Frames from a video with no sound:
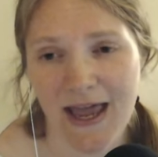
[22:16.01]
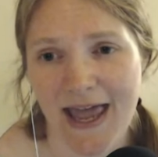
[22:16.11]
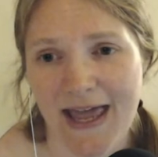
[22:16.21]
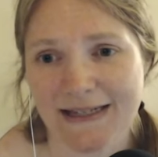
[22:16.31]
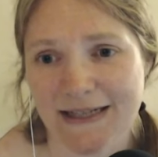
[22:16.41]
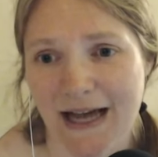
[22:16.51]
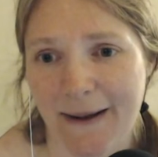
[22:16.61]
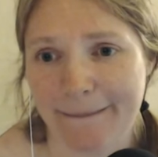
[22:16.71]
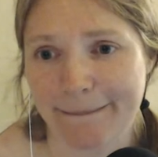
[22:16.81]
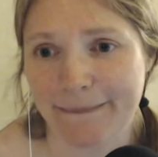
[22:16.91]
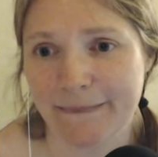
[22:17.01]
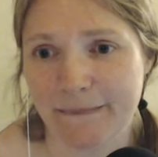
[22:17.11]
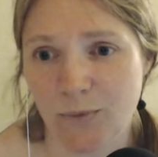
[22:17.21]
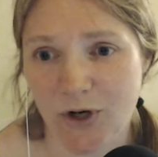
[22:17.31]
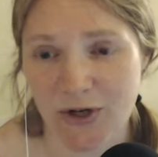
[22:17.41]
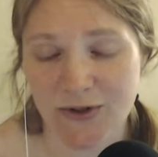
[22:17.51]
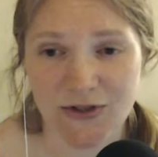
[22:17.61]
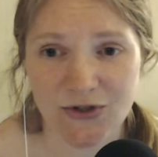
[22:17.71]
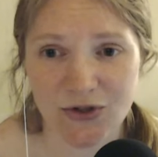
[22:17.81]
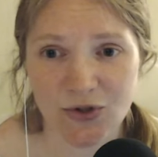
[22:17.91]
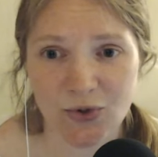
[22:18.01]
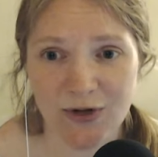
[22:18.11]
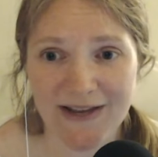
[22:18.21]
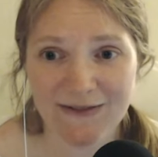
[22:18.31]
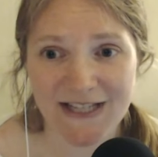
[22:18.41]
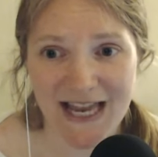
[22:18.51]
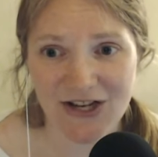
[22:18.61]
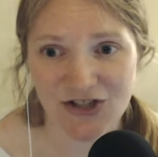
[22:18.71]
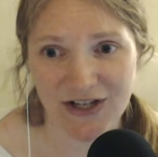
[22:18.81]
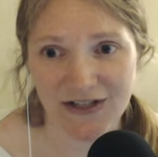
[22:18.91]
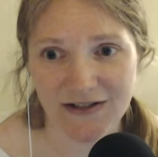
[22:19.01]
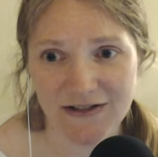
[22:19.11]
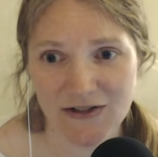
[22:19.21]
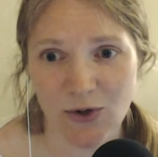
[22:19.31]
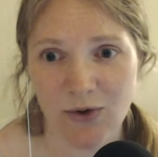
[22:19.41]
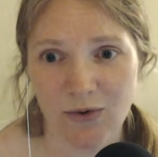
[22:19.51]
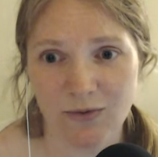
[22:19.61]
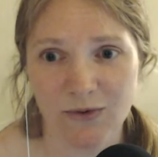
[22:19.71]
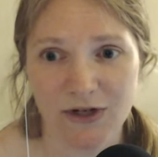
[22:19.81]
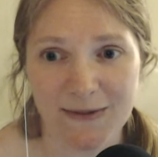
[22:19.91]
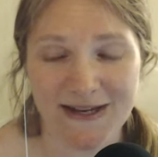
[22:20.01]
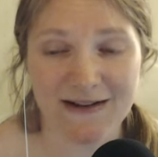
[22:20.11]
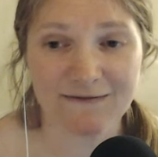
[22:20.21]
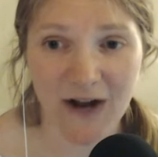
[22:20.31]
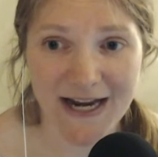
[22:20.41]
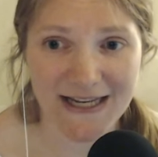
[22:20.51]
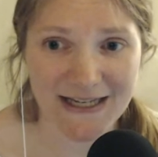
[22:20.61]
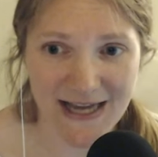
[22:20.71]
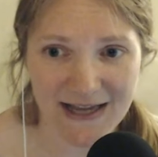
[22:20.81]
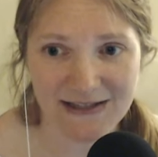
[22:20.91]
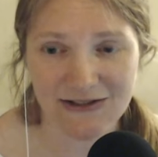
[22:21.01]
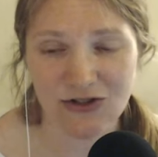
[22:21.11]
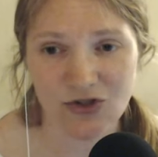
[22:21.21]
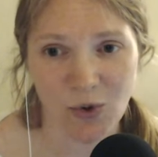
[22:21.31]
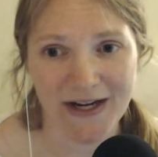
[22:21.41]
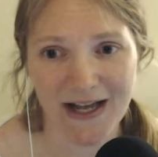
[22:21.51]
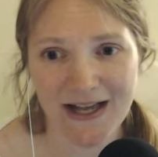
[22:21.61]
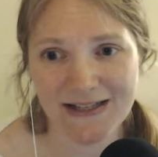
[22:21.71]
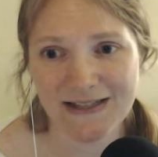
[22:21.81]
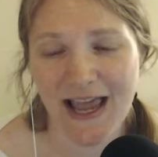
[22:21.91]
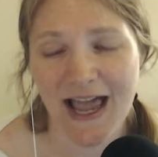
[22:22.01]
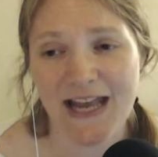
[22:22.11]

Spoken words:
And we're going to do invitation, so we're going to be inviting guests to join us.